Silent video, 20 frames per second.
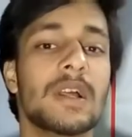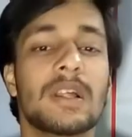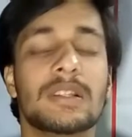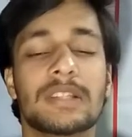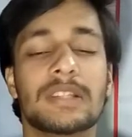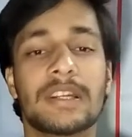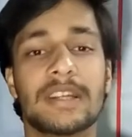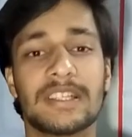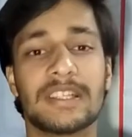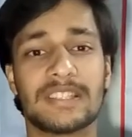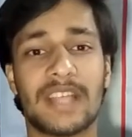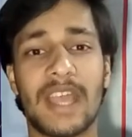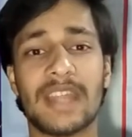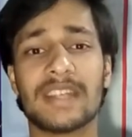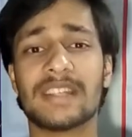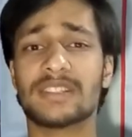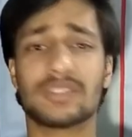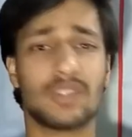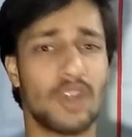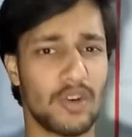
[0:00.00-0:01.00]
The design
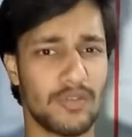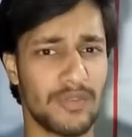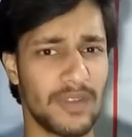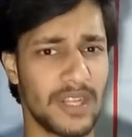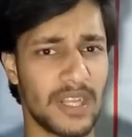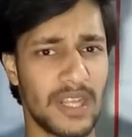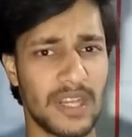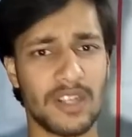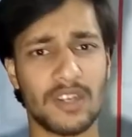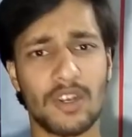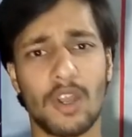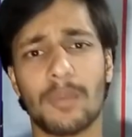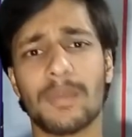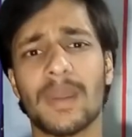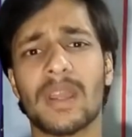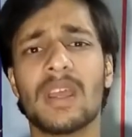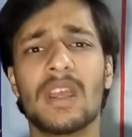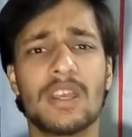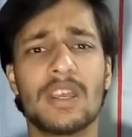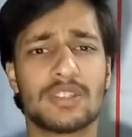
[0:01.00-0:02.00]
is not very
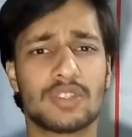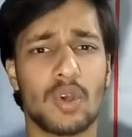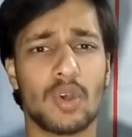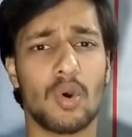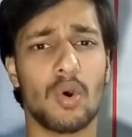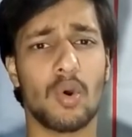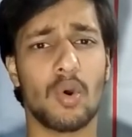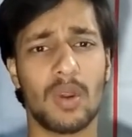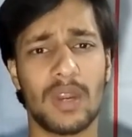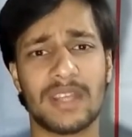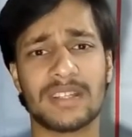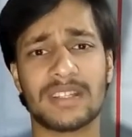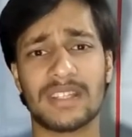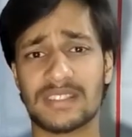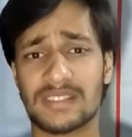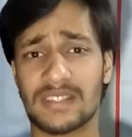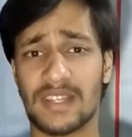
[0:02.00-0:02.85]
ergonomic, so holding this